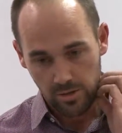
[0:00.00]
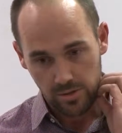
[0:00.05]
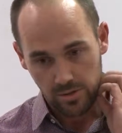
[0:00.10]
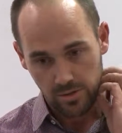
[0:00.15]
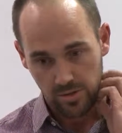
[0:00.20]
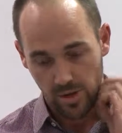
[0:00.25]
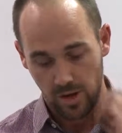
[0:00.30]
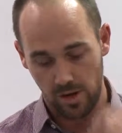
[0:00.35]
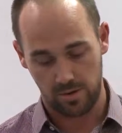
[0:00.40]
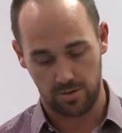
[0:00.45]

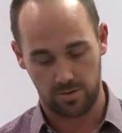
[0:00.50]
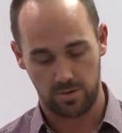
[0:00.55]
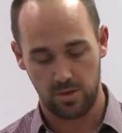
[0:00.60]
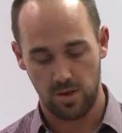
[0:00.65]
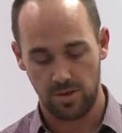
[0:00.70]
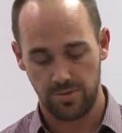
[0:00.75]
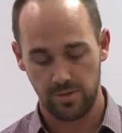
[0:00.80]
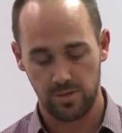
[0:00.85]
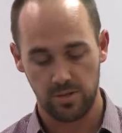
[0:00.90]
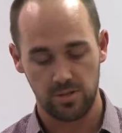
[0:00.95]
So
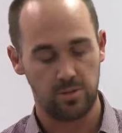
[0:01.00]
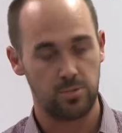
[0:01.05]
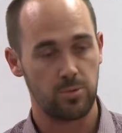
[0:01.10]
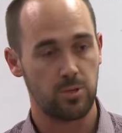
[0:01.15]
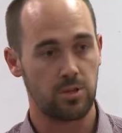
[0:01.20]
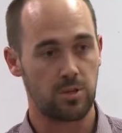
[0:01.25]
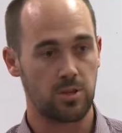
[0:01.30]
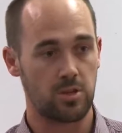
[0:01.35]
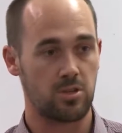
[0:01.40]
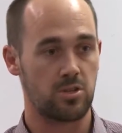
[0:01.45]
life and
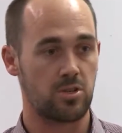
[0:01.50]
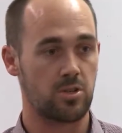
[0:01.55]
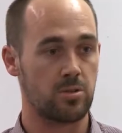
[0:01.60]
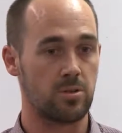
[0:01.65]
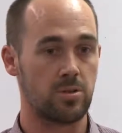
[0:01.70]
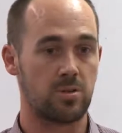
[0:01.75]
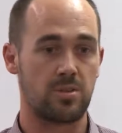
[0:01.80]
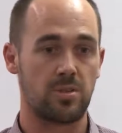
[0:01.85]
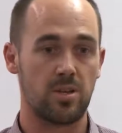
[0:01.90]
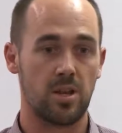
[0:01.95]
disability
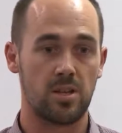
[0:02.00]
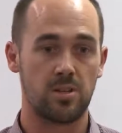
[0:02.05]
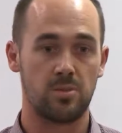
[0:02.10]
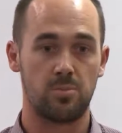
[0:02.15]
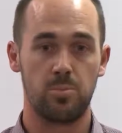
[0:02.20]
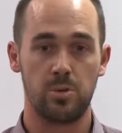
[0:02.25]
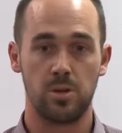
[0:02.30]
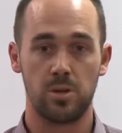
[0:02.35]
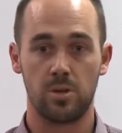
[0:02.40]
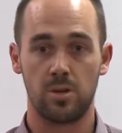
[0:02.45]
insurance has
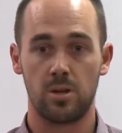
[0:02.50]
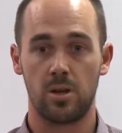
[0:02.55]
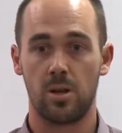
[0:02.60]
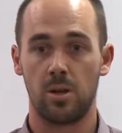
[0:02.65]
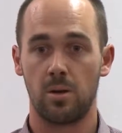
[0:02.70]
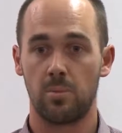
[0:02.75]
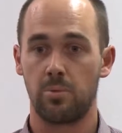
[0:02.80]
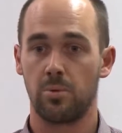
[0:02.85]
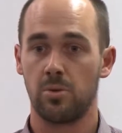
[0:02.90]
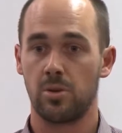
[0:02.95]
been
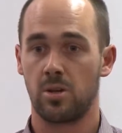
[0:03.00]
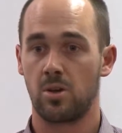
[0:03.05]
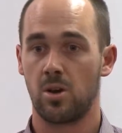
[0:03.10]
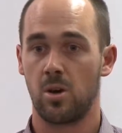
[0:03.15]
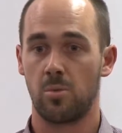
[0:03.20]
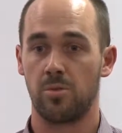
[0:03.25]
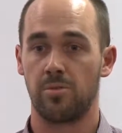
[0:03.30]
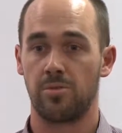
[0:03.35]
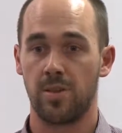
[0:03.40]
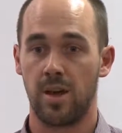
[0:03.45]
a pretty
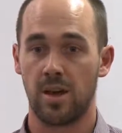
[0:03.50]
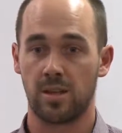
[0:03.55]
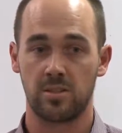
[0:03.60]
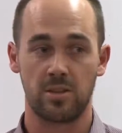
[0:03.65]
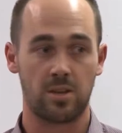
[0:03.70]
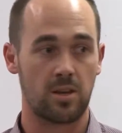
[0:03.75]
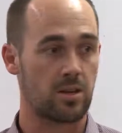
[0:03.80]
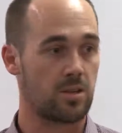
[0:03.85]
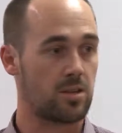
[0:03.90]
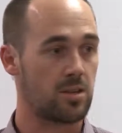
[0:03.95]
common
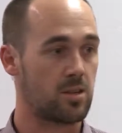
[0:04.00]
factor